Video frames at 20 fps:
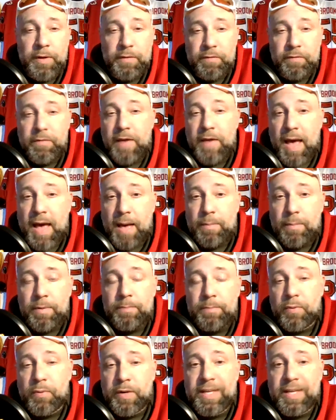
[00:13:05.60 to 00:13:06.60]
fab
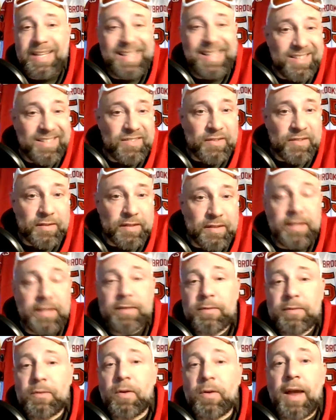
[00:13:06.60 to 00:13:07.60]
pretty easily,
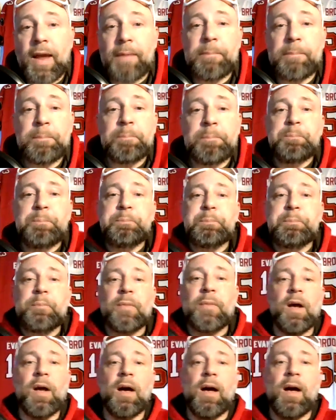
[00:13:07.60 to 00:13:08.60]
right?
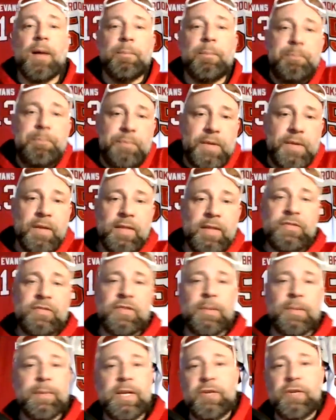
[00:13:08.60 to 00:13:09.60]
Unless
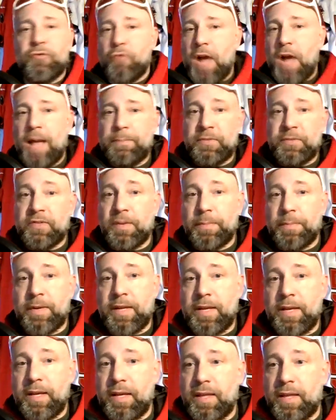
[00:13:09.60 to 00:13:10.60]
somebody drops
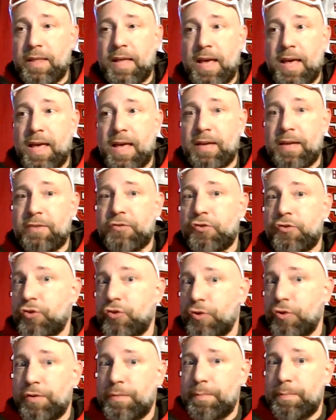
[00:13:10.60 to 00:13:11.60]
somebody that
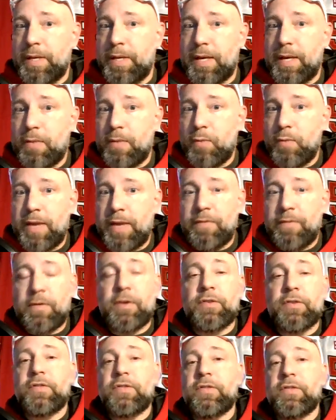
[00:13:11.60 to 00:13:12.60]
shouldn't be on
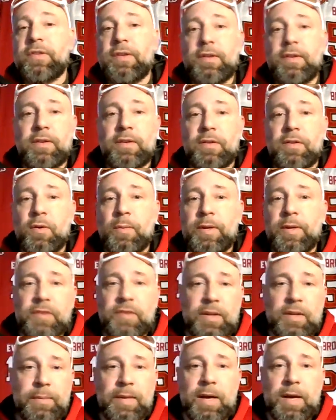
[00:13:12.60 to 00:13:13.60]
waivers, nobody's
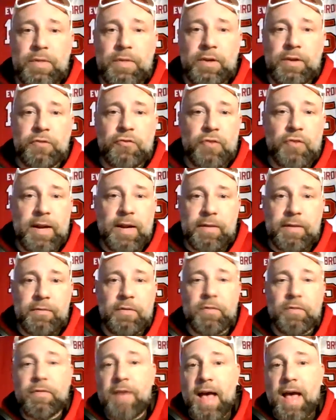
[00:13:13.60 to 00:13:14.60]
going to be out there trading
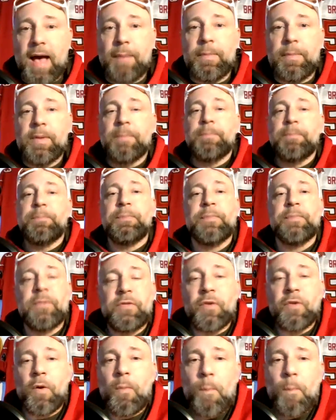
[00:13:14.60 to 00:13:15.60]
for fab.
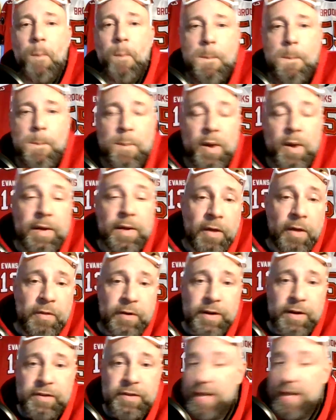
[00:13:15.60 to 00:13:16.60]
So
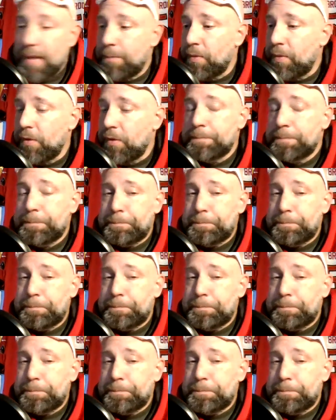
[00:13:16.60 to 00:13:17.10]
another example,